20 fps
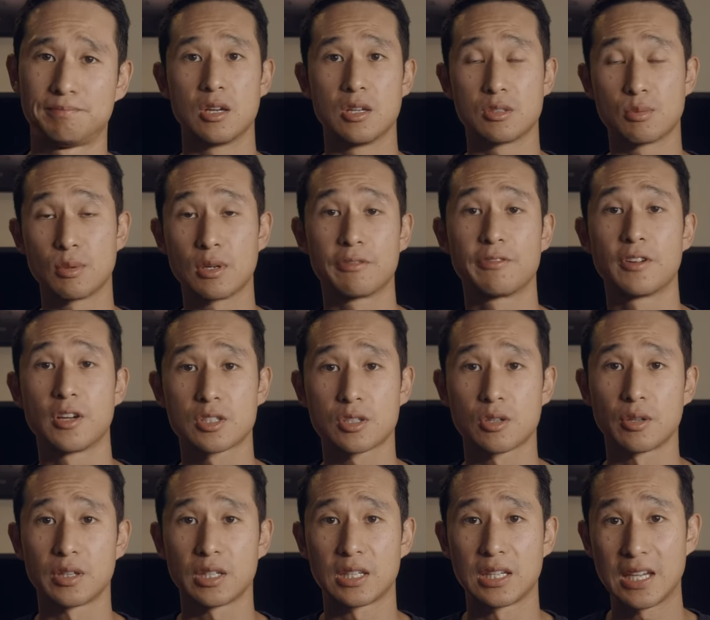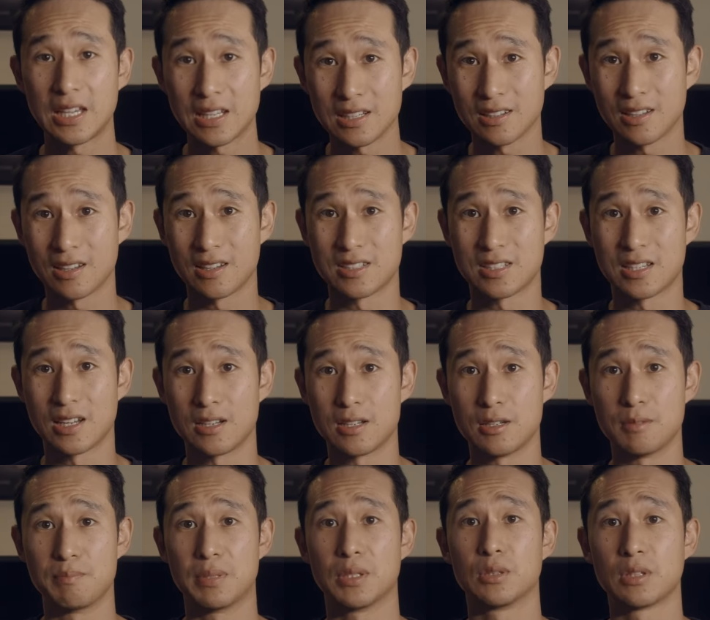So when I first got the kit, I started
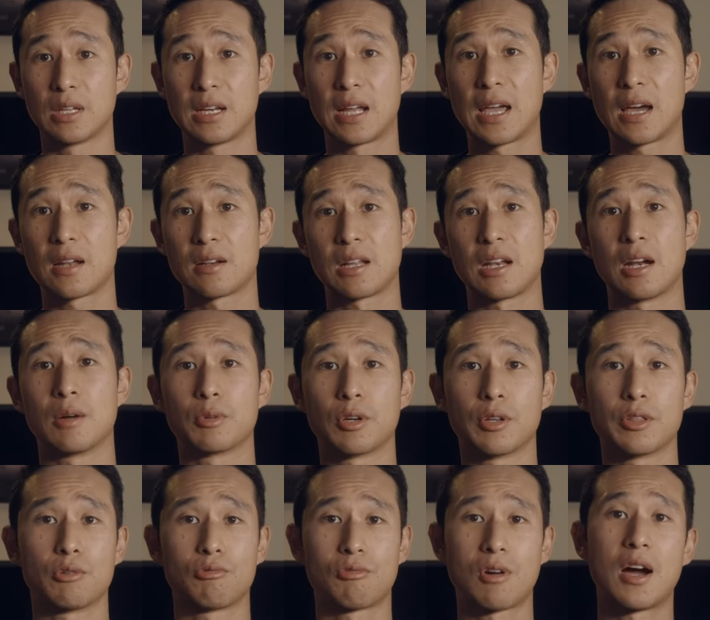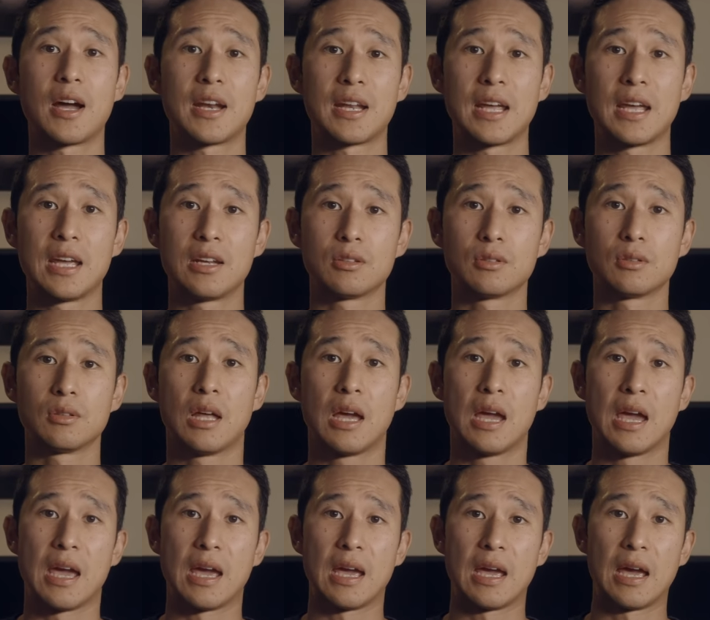to build it out, and I've got the right handle
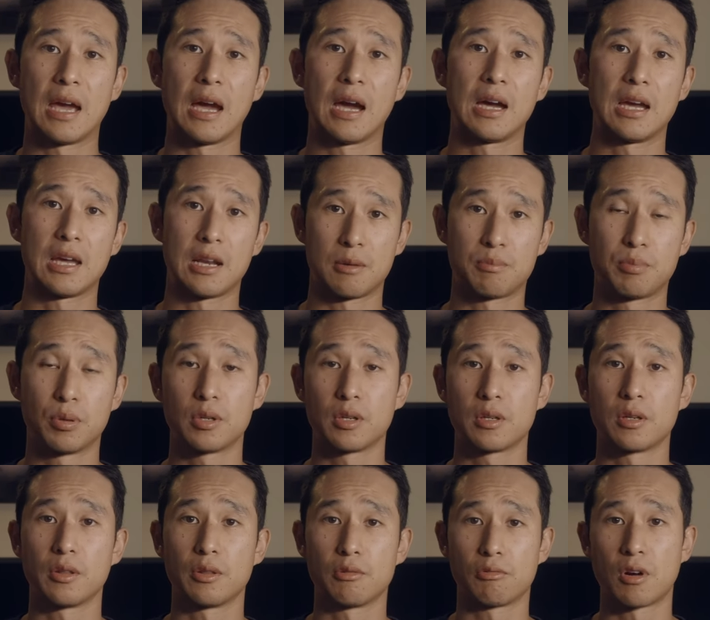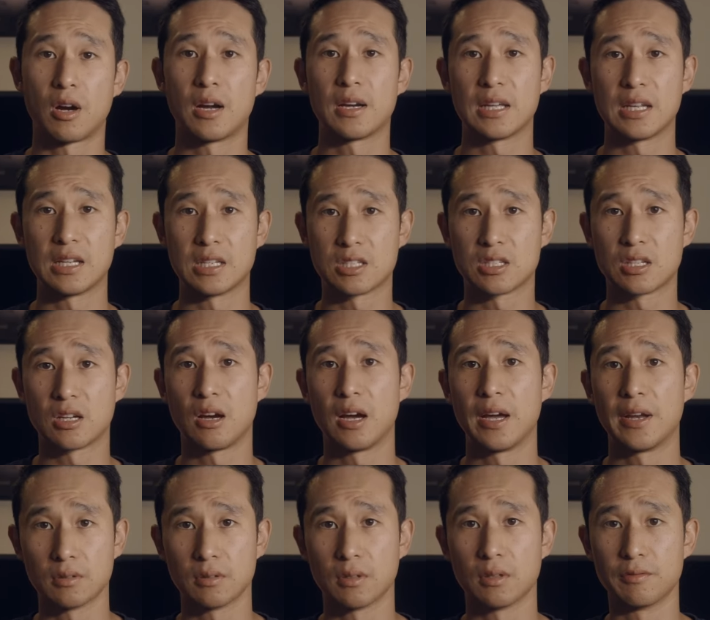uh, and I put it on the right-hand
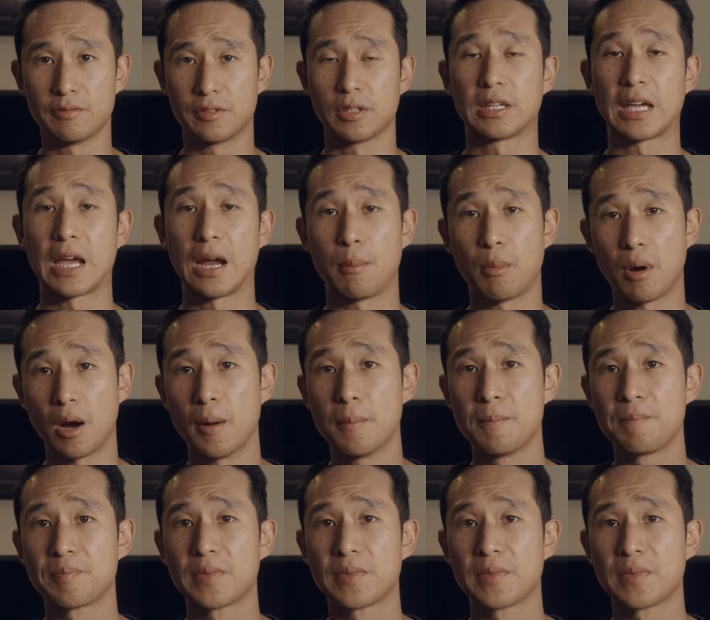side of the camera.